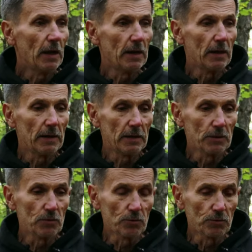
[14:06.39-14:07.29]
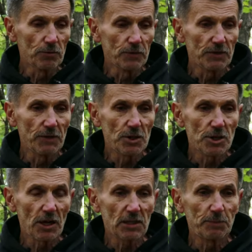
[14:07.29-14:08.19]
Here,
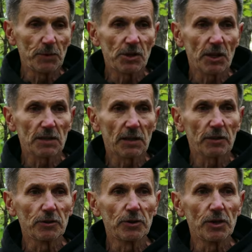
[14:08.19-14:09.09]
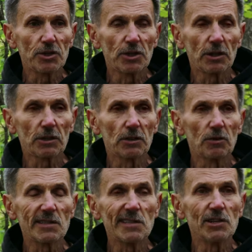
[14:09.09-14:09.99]
during their
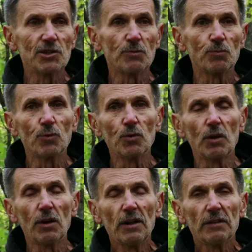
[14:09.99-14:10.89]
archaeological excavations,